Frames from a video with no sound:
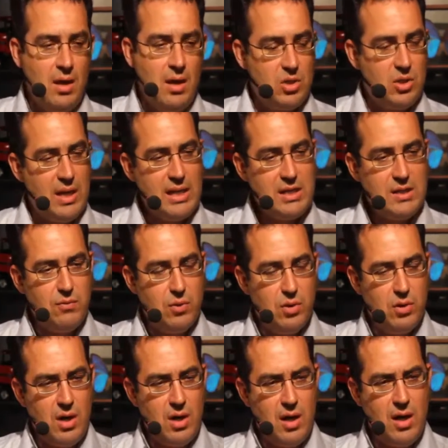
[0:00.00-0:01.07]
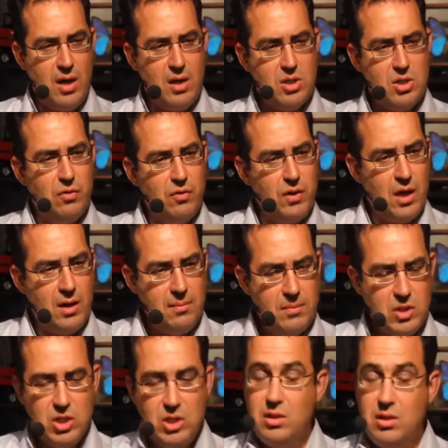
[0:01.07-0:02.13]
So that's for Sophia.
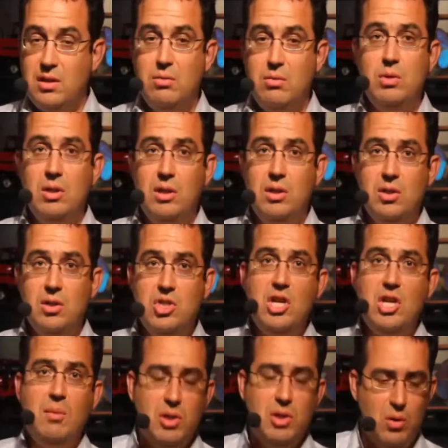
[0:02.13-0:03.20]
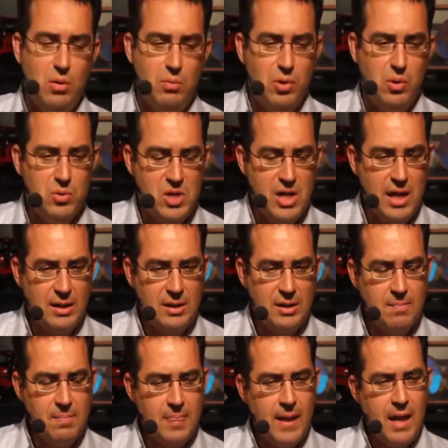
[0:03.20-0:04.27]
She did a really good job with her project.
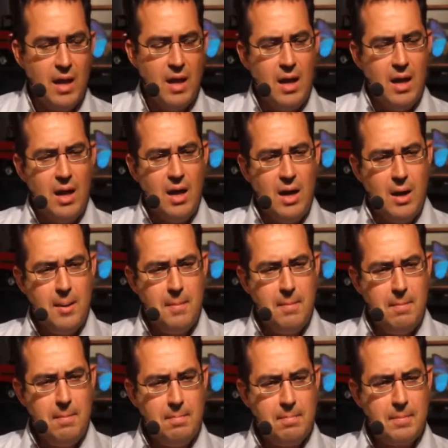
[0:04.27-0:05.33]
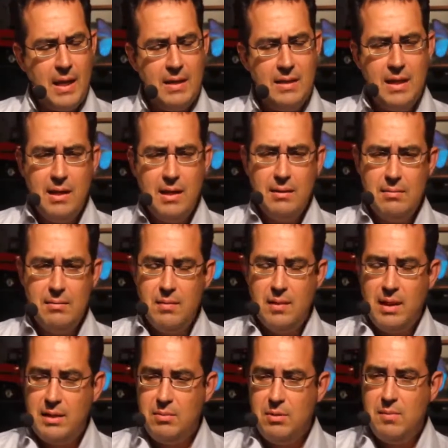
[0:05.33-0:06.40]
Then
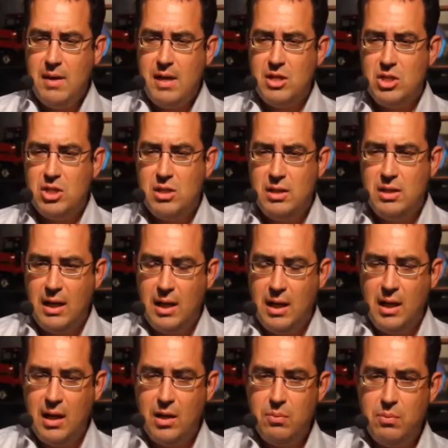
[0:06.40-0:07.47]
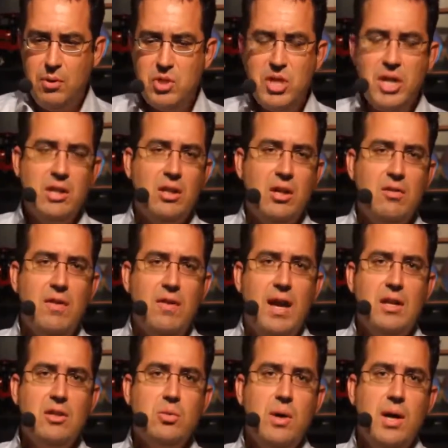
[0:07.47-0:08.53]
let me mention the project of
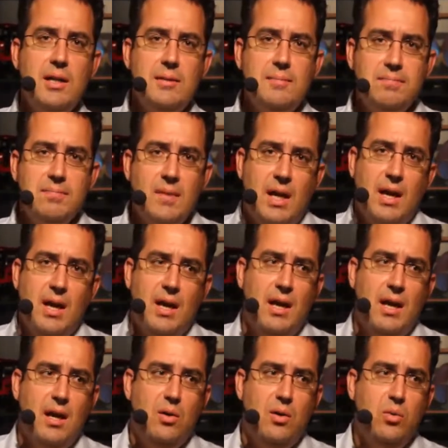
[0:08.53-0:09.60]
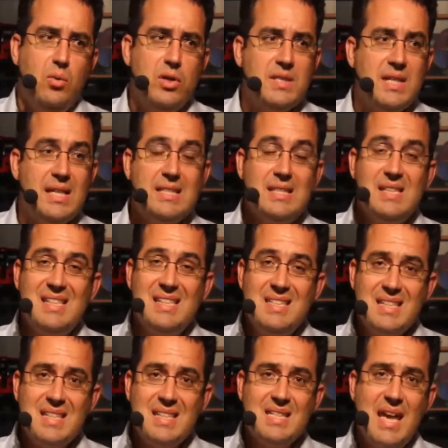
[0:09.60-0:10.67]
Antoine. Was at
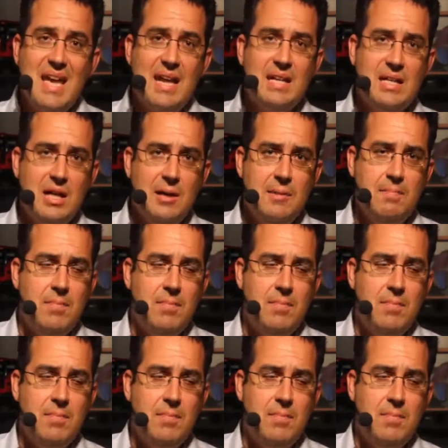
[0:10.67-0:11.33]
Statistics Canada.